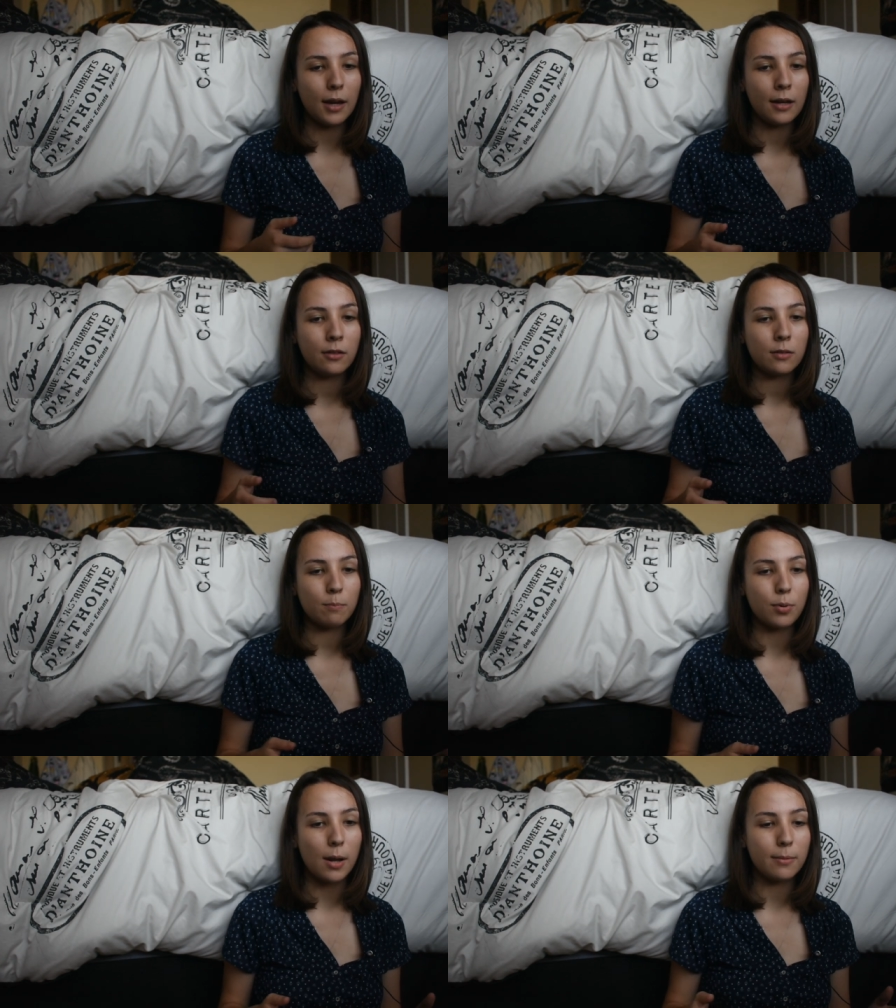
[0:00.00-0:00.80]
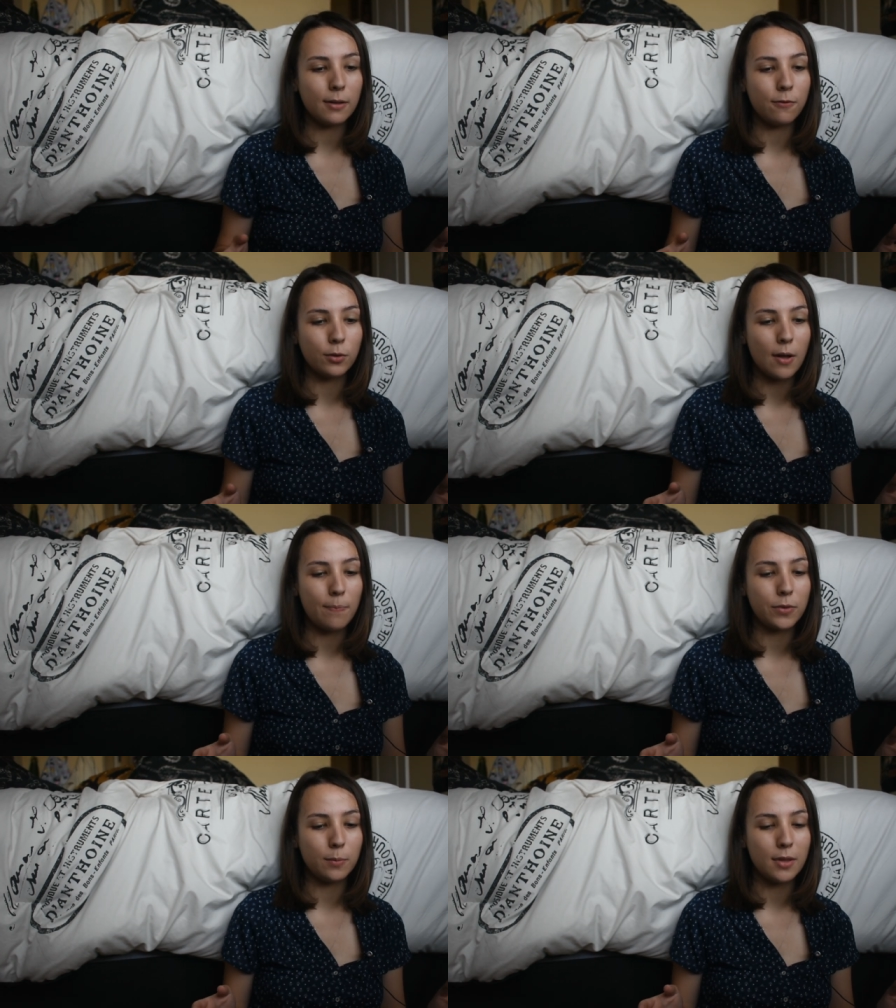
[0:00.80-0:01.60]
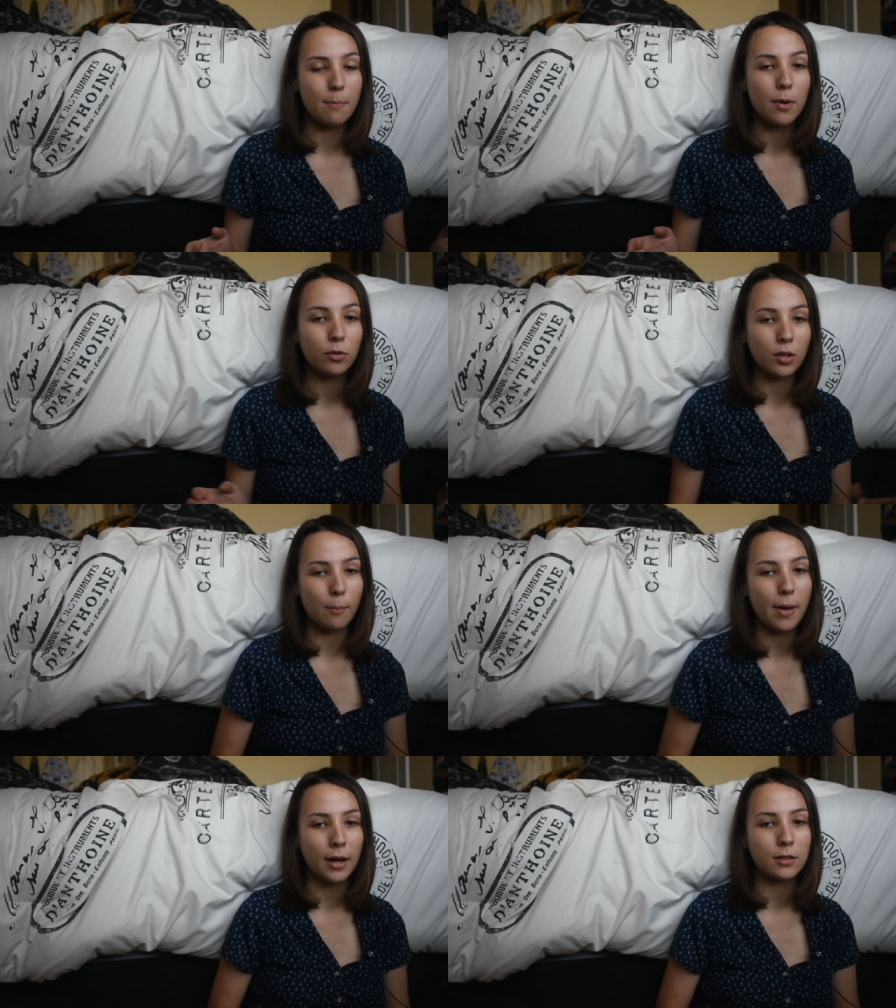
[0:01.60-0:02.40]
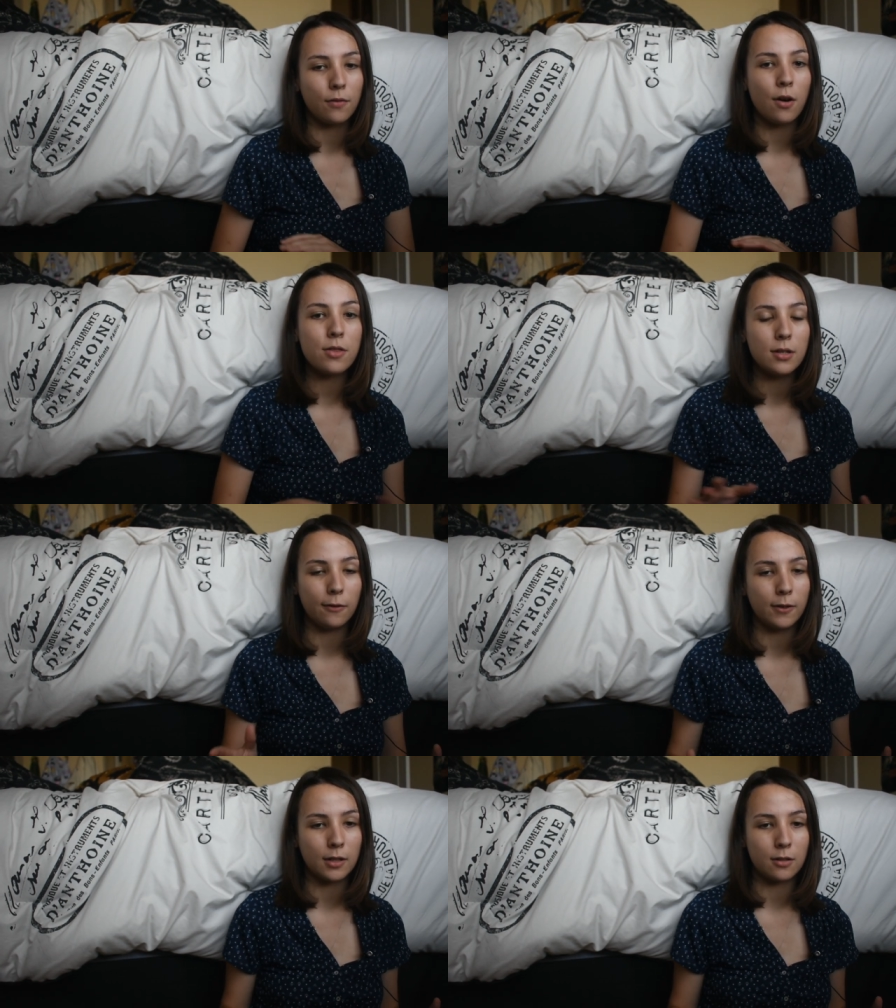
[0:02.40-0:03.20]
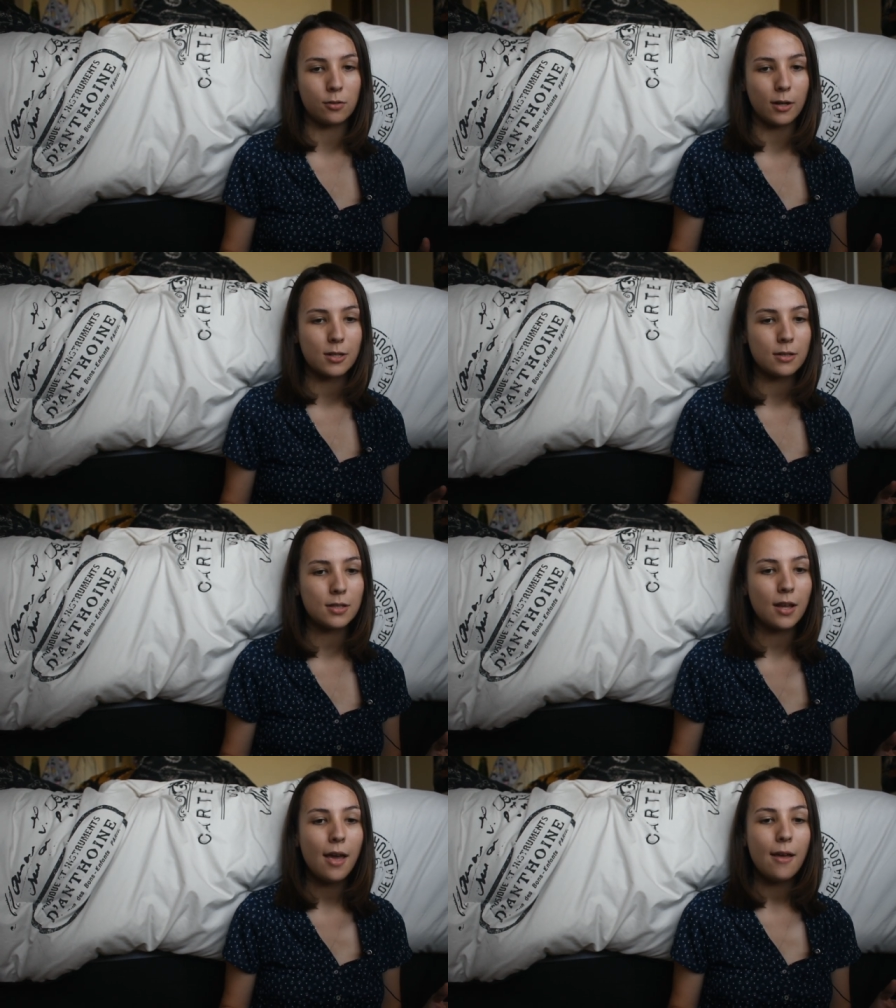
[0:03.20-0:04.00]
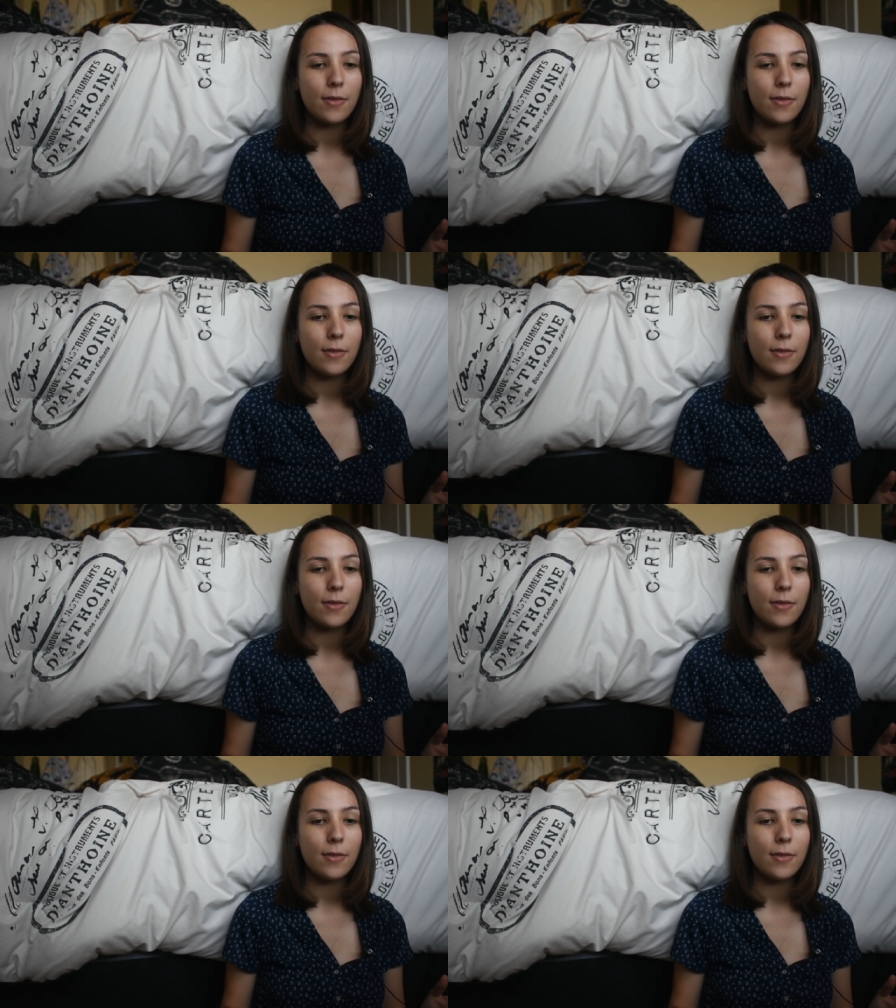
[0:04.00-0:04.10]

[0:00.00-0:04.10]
canes probably fold up to be the most compact of all the different constructions.